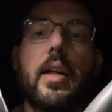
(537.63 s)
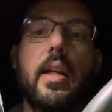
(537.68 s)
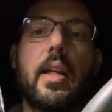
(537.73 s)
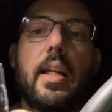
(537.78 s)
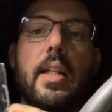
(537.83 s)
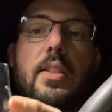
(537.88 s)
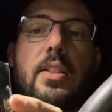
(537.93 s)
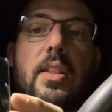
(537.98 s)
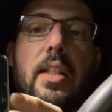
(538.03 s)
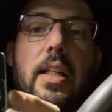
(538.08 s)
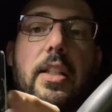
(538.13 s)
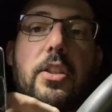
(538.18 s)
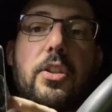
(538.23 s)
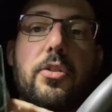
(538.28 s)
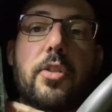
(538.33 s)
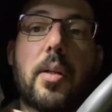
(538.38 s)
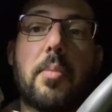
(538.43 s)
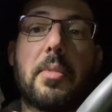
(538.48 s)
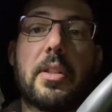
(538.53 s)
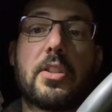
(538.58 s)
it's
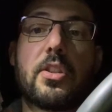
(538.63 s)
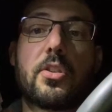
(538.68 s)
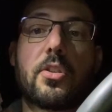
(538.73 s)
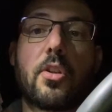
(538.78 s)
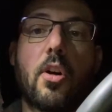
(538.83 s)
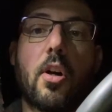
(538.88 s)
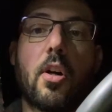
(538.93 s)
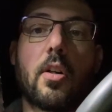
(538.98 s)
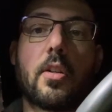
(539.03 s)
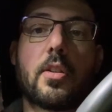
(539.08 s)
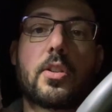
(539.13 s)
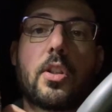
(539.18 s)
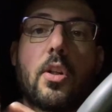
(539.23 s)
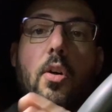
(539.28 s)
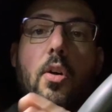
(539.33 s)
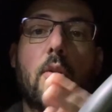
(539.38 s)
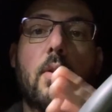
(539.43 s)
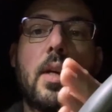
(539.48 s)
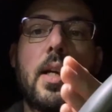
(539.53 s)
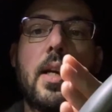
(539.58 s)
extremely strong.
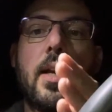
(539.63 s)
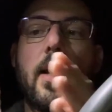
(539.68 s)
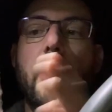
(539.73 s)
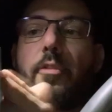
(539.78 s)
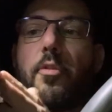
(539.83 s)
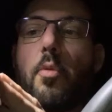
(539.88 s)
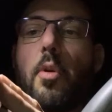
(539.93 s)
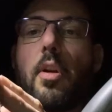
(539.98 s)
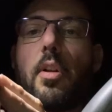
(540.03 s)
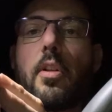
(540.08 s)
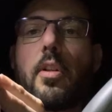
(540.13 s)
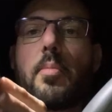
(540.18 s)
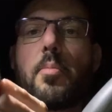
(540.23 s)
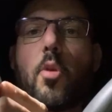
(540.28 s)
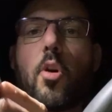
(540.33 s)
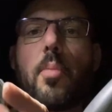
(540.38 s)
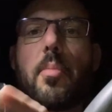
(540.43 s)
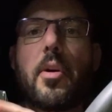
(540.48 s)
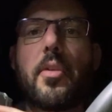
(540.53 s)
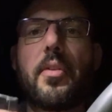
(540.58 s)
So if you want to learn
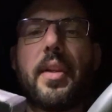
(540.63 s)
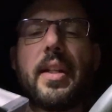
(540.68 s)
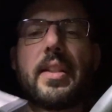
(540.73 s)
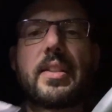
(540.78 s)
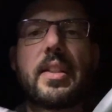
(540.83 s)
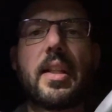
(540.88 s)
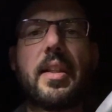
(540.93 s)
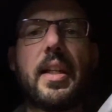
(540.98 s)
more about this,